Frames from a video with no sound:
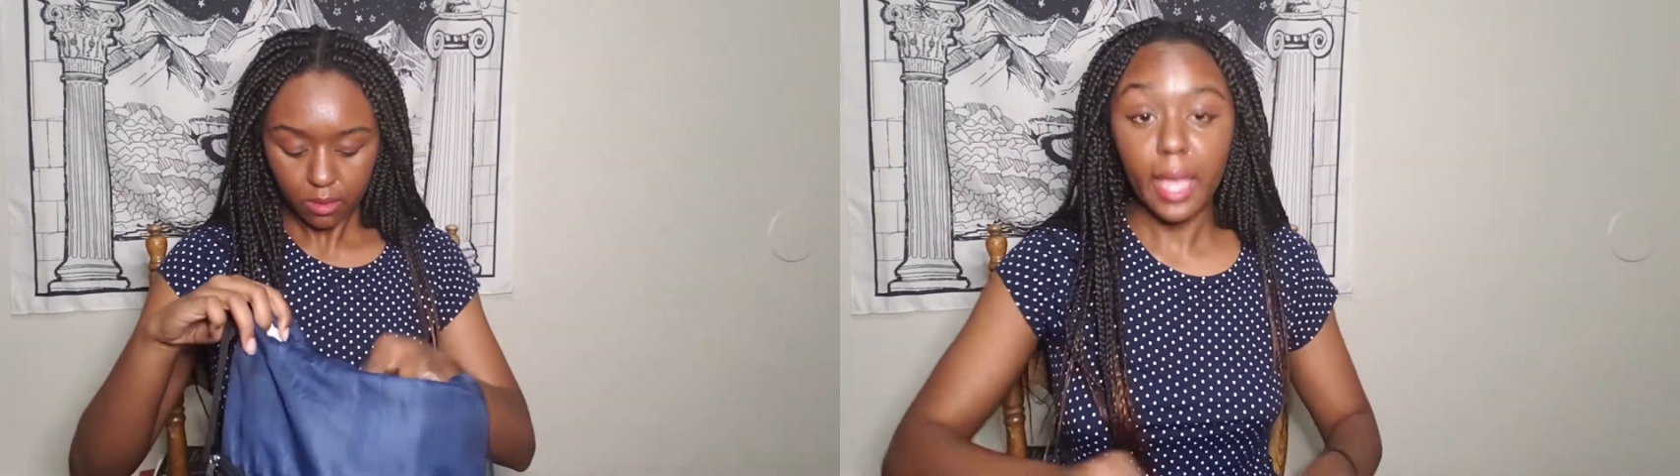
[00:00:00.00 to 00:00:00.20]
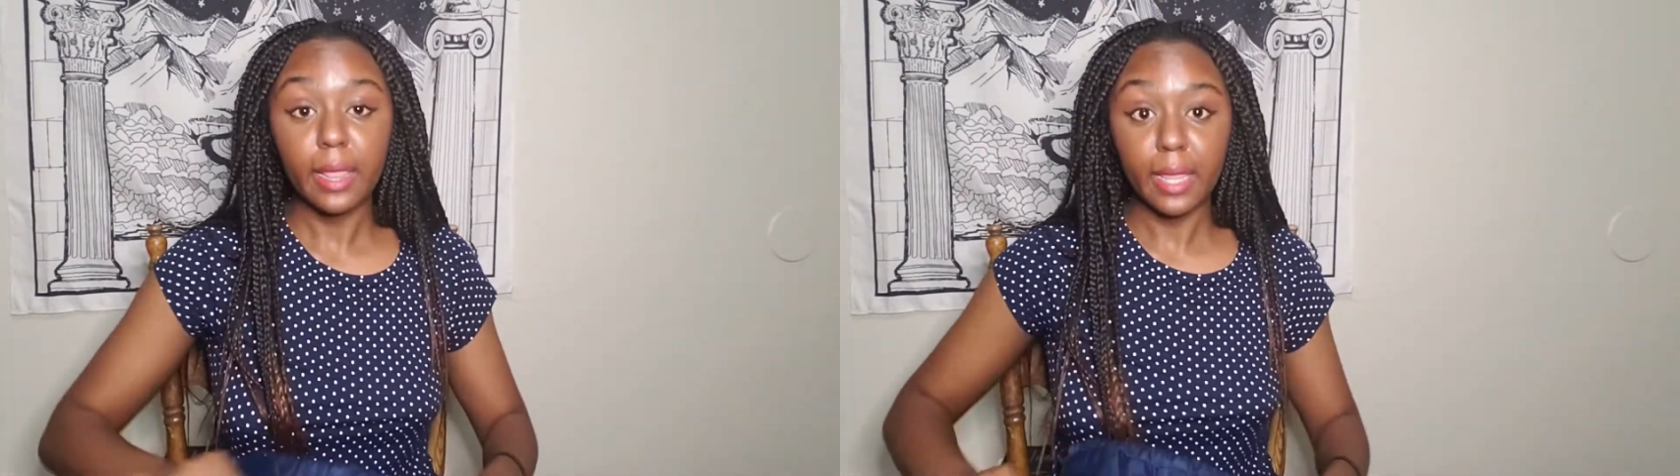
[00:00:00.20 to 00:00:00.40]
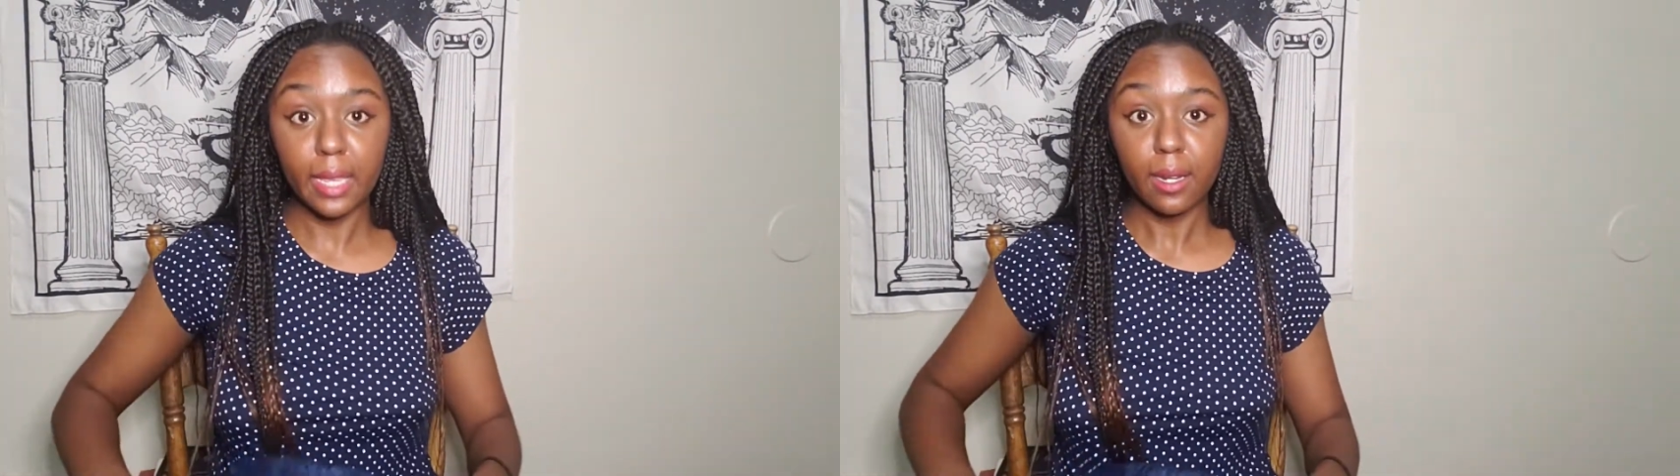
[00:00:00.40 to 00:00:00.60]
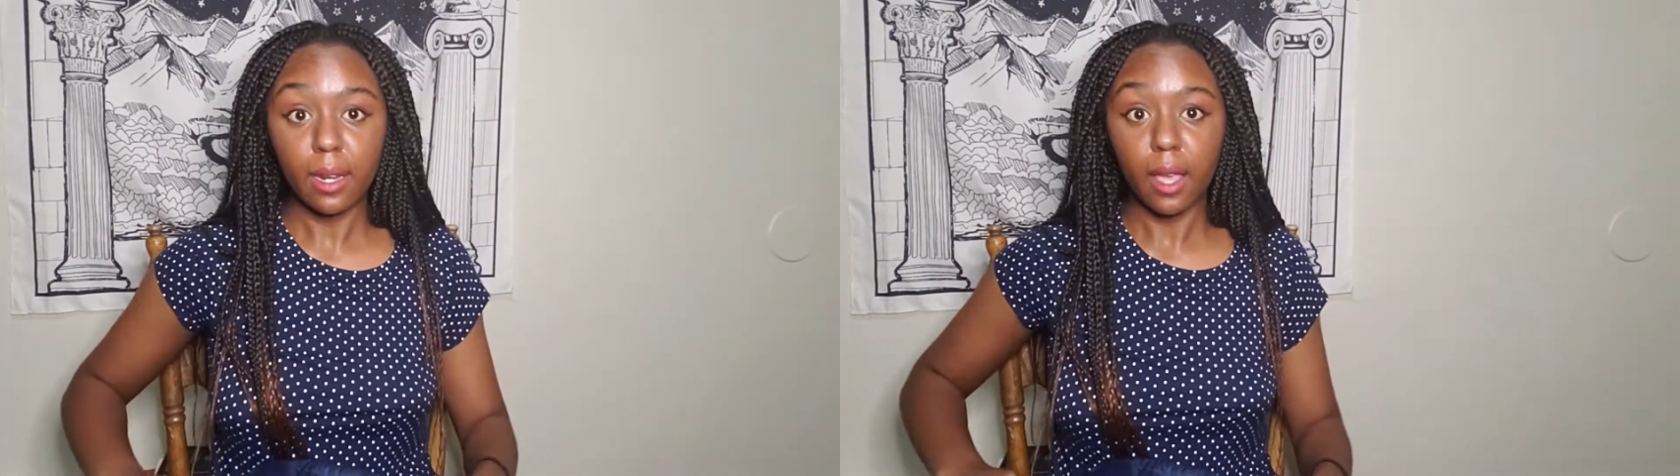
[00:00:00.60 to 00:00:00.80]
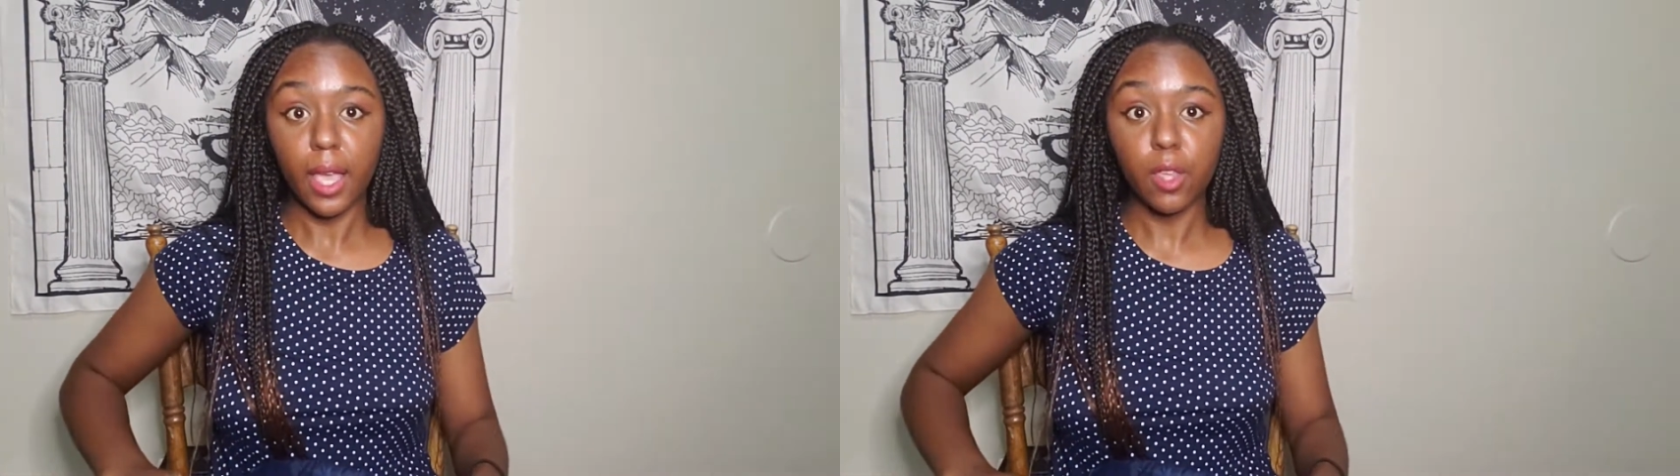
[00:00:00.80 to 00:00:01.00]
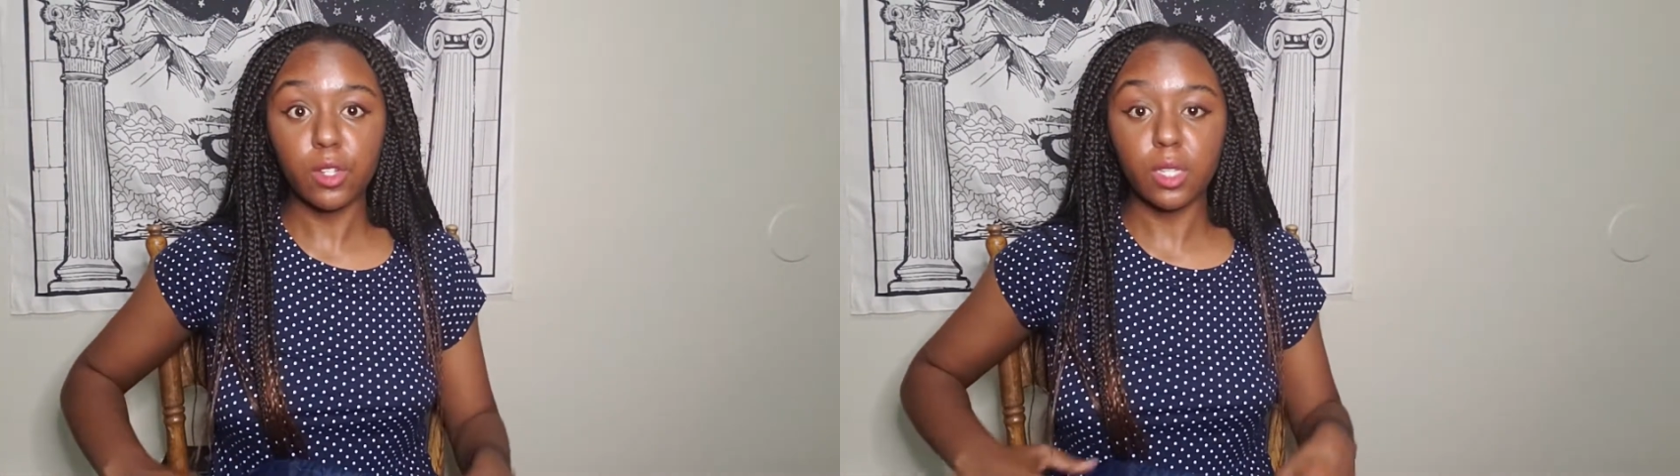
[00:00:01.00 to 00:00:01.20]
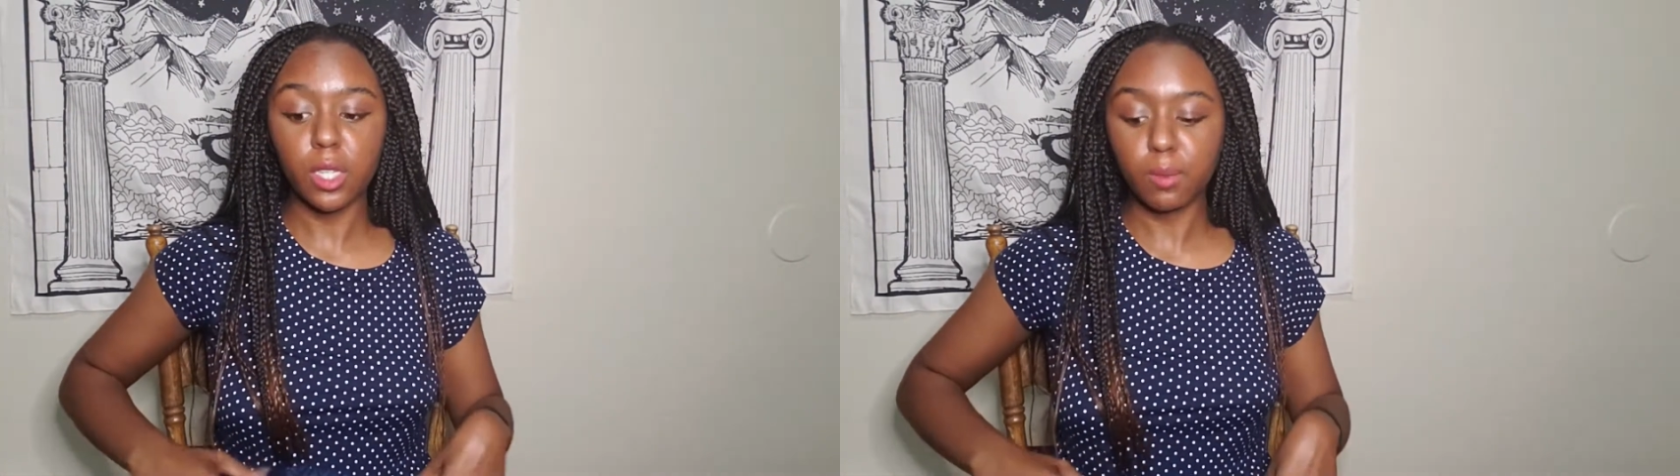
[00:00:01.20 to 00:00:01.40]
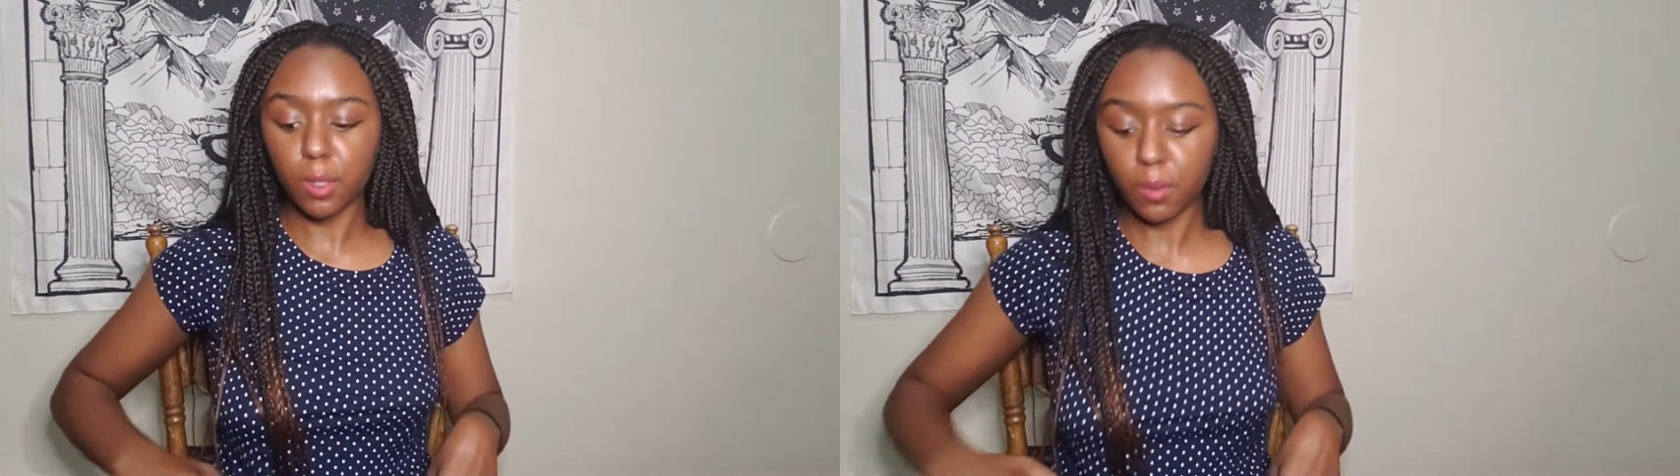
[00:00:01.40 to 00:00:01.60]
And then I usually
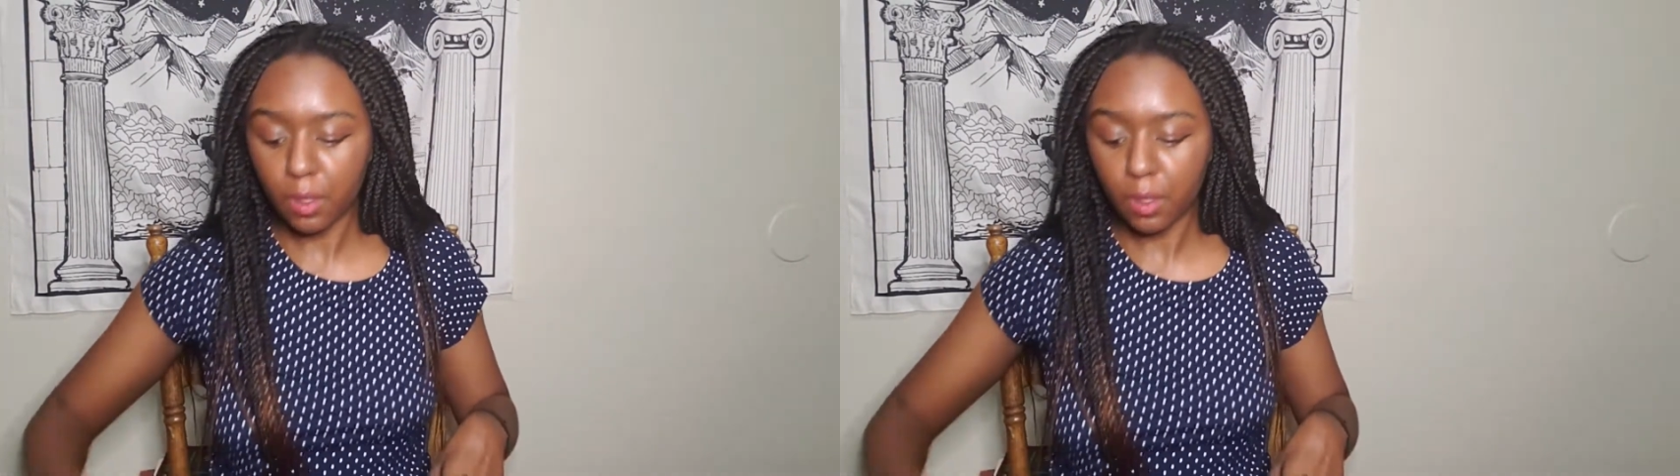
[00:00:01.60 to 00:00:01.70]
keep something